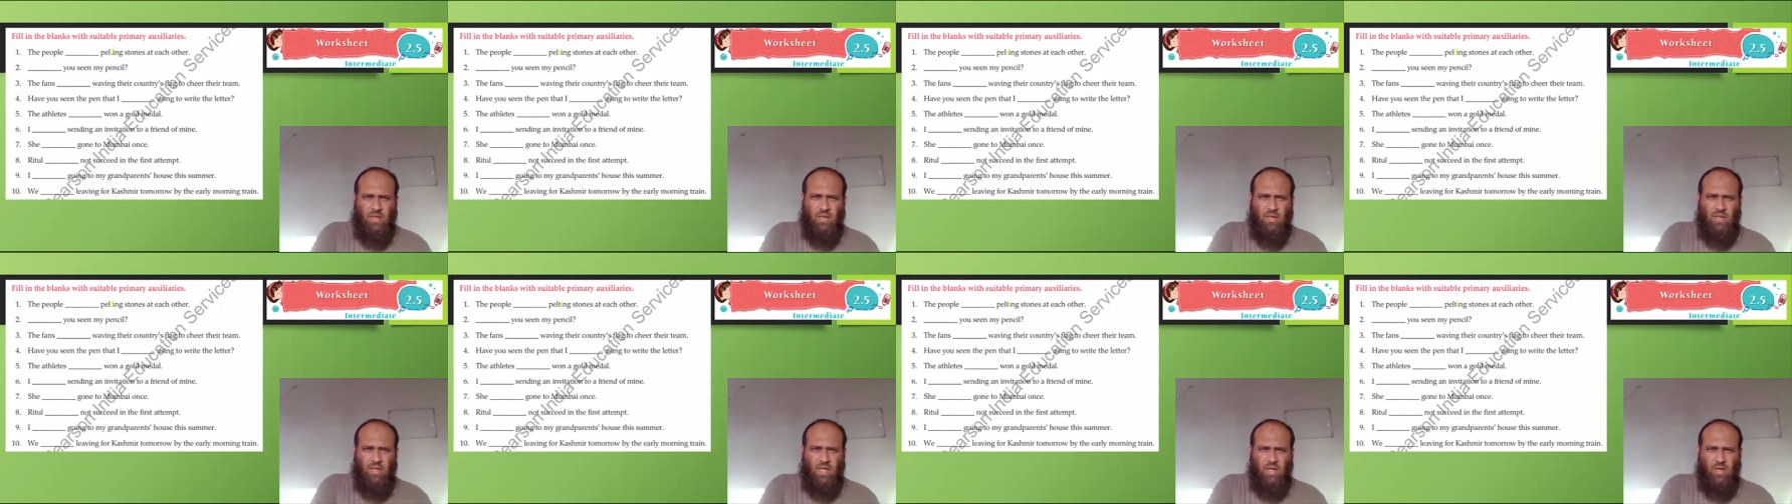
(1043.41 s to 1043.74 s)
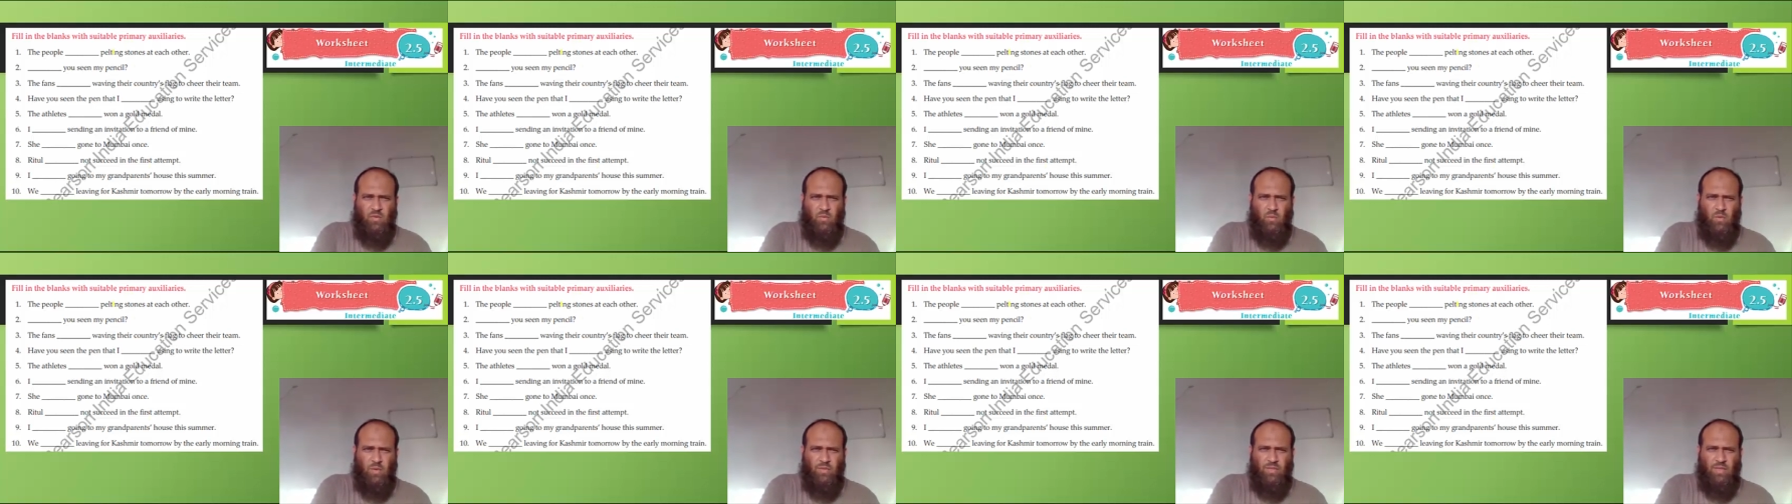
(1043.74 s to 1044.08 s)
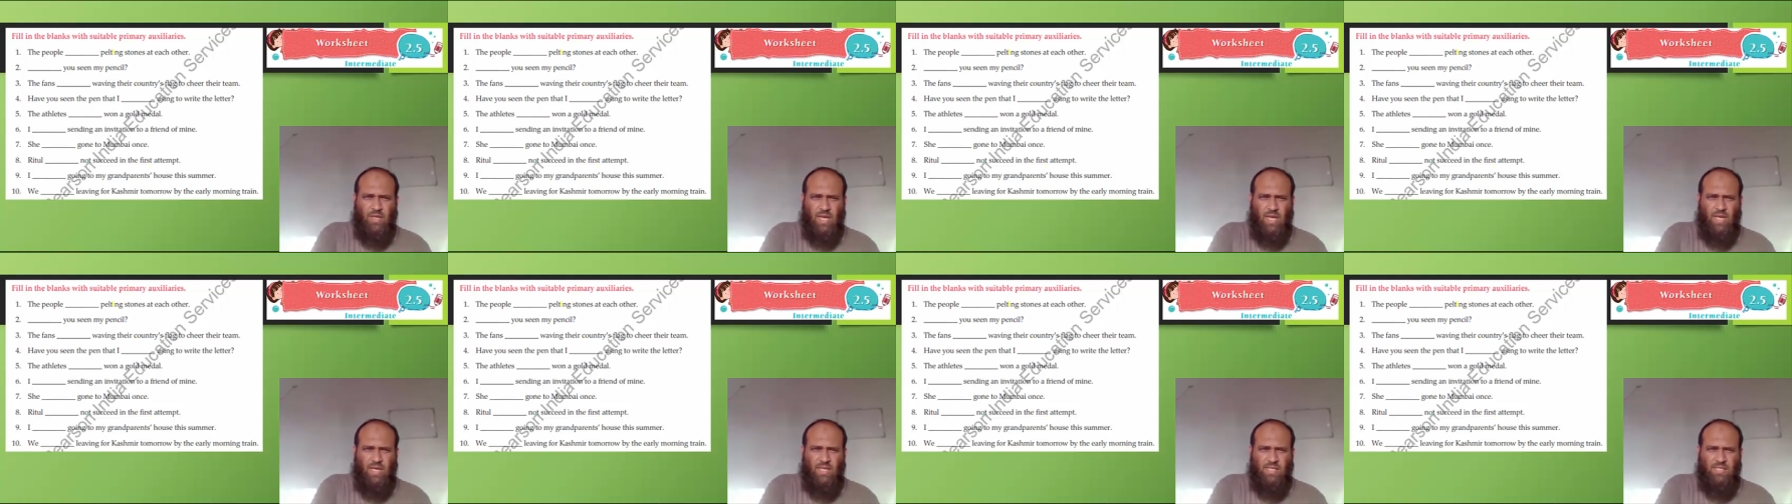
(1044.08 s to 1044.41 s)
Now with
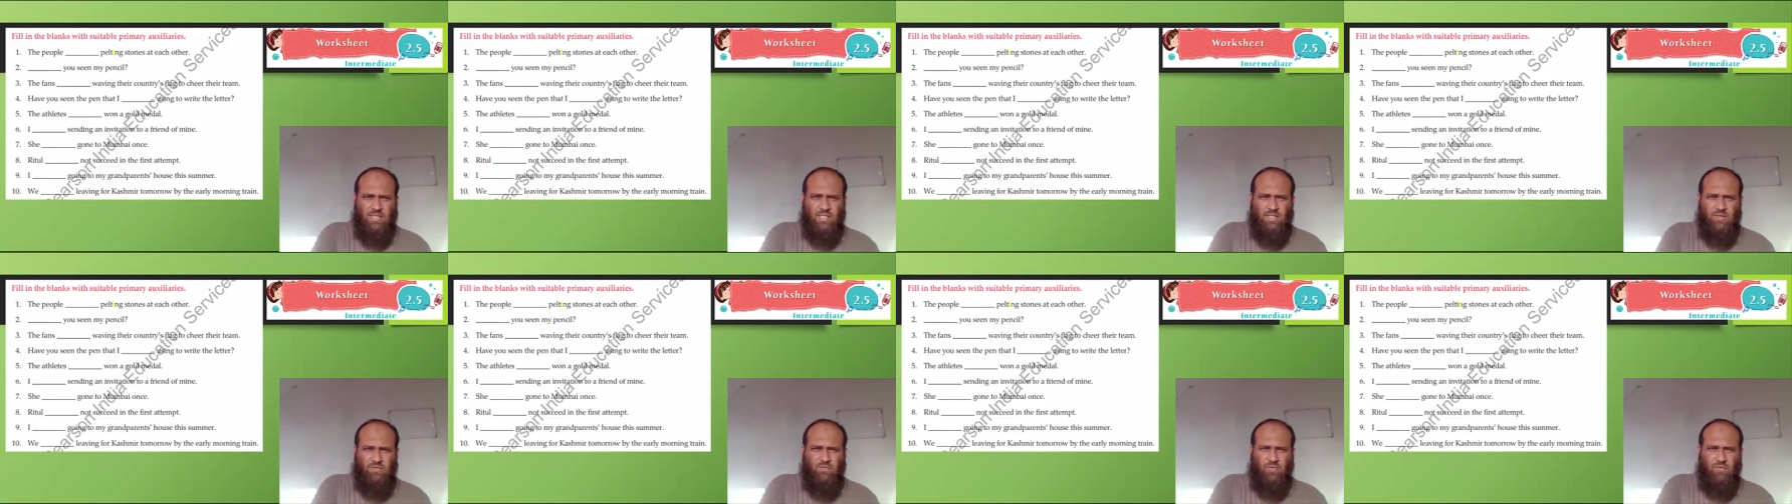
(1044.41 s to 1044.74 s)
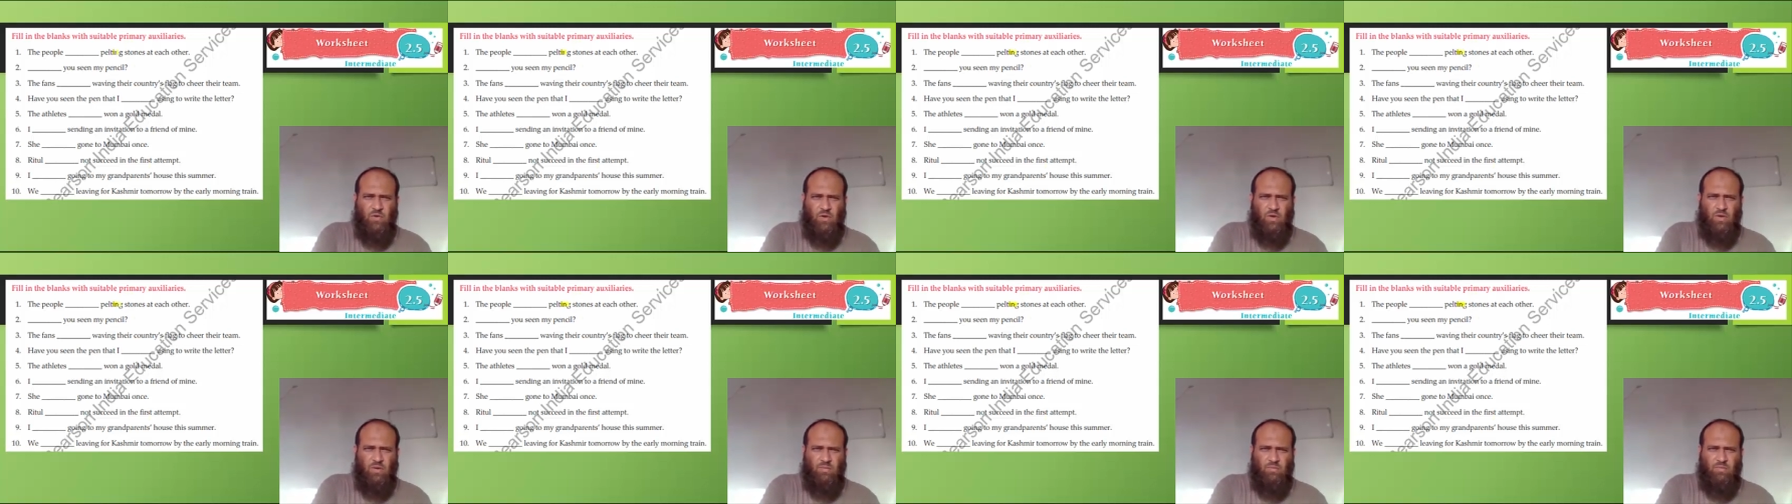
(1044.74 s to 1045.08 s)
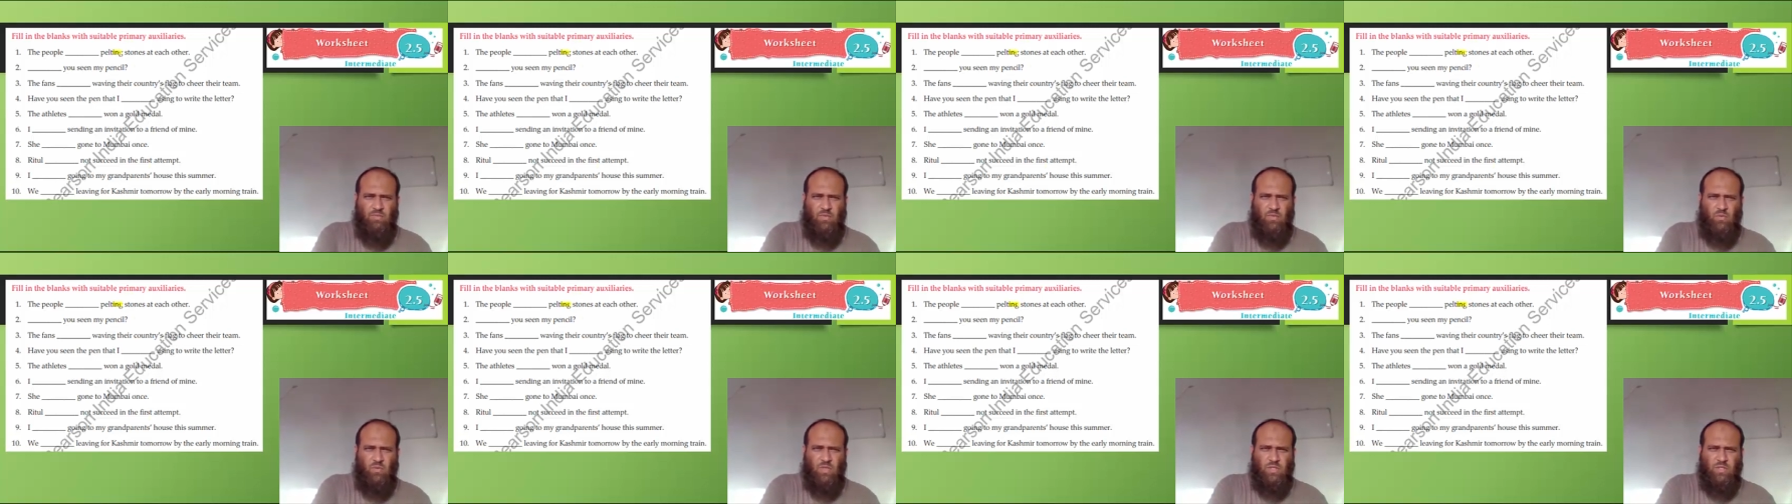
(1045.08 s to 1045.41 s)
ing
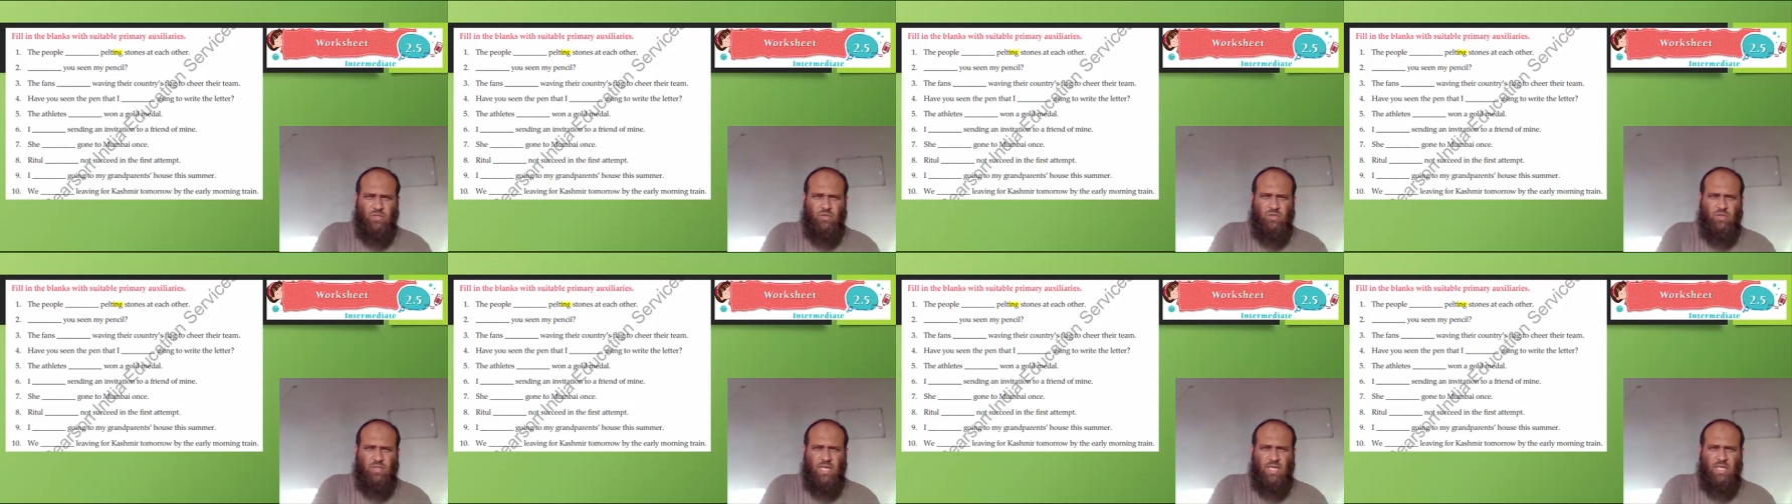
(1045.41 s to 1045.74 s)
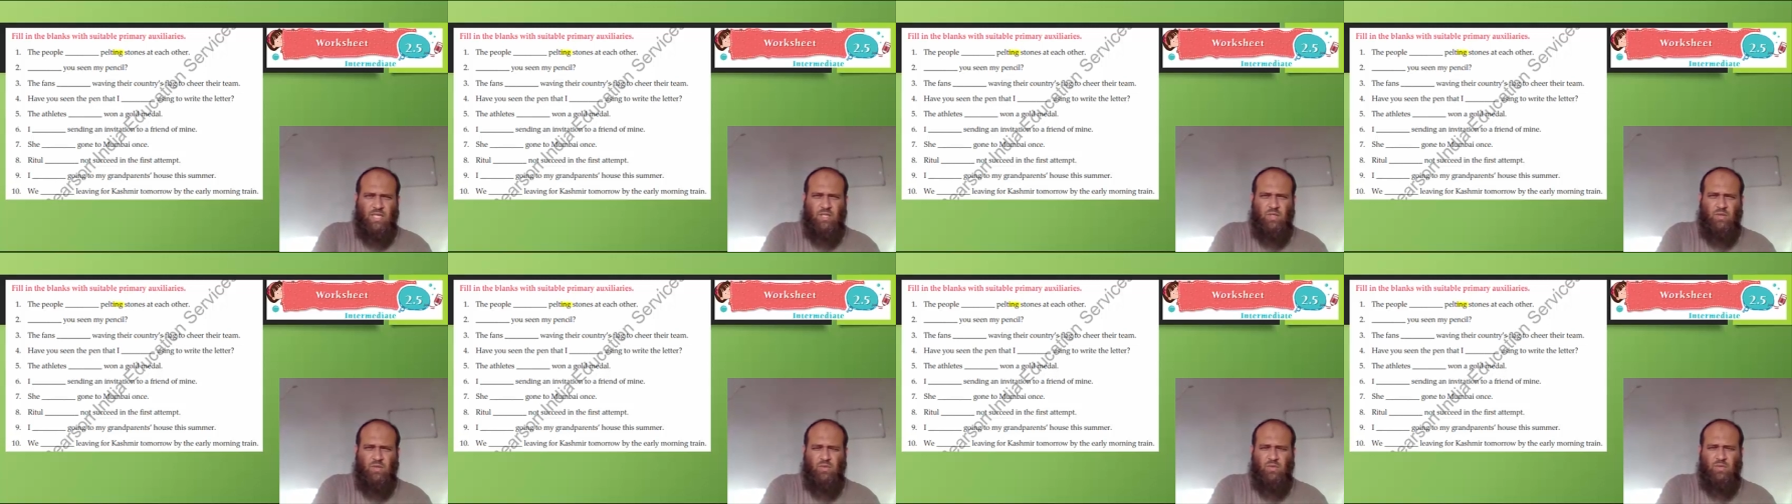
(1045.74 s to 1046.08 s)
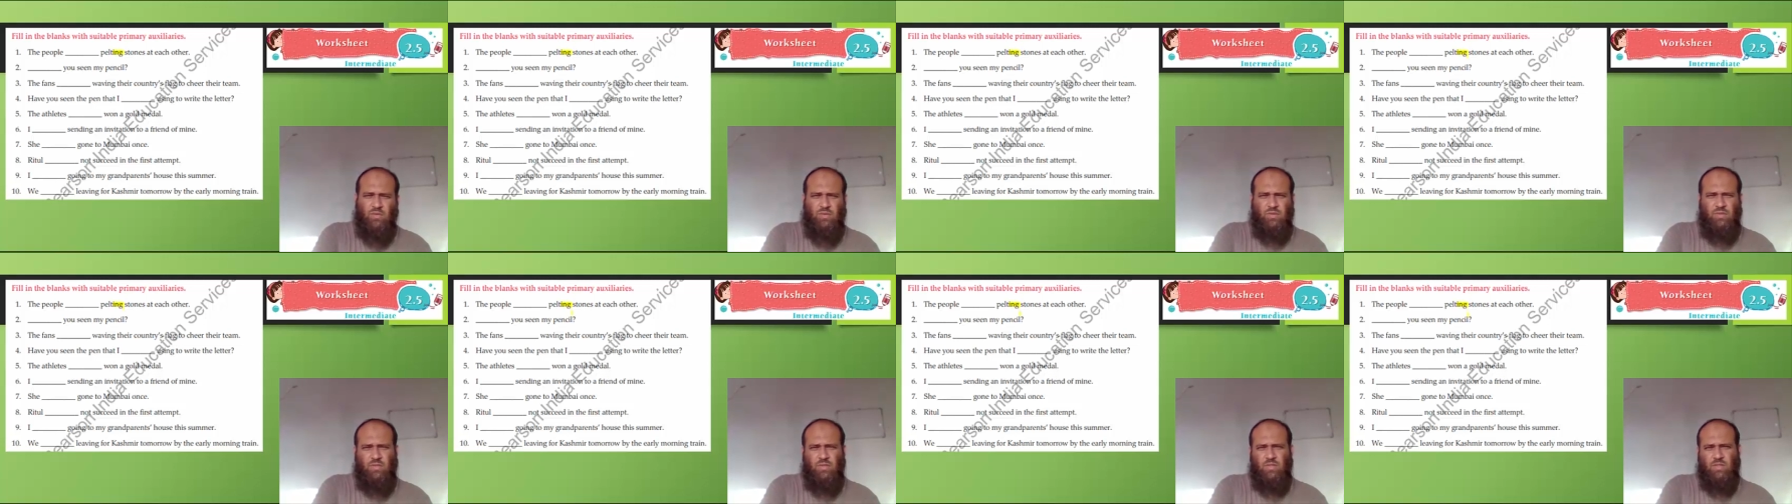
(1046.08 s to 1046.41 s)
form, what should I
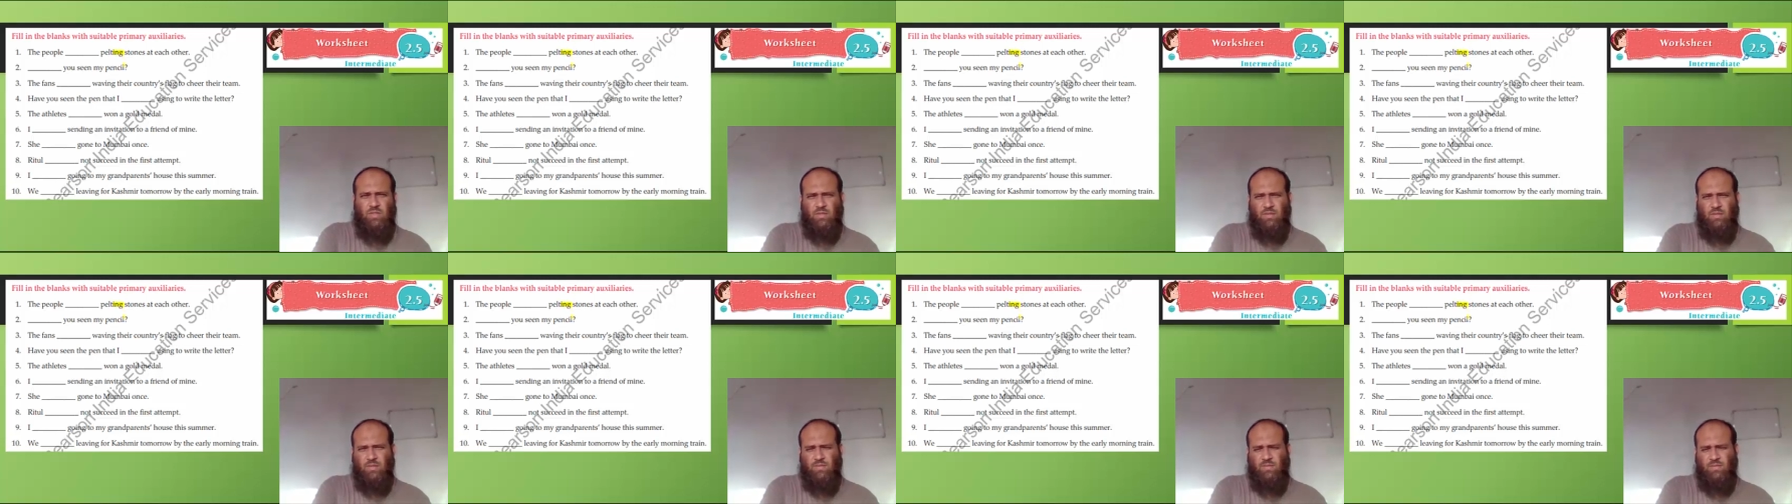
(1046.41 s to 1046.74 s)
use?